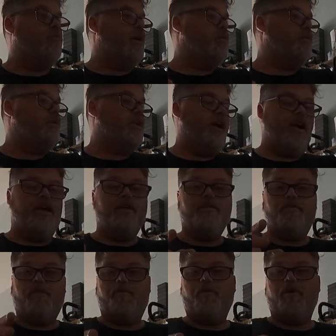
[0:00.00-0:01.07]
Why wouldn't I?
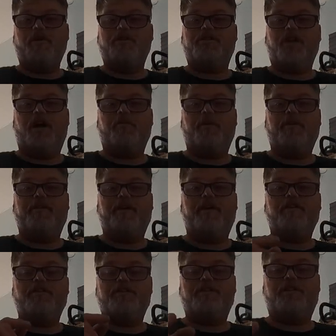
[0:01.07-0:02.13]
So I wanted to stop right
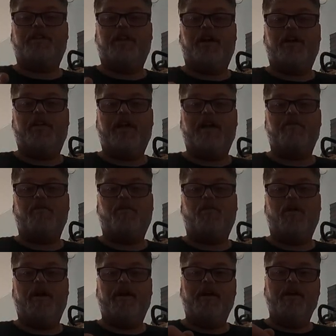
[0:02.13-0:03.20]
there just to tell you that real
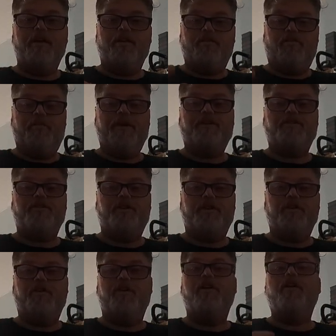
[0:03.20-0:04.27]
quick. So make sure you
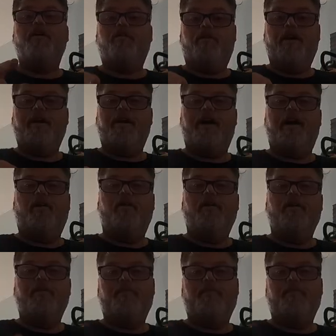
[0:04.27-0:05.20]
do it right now.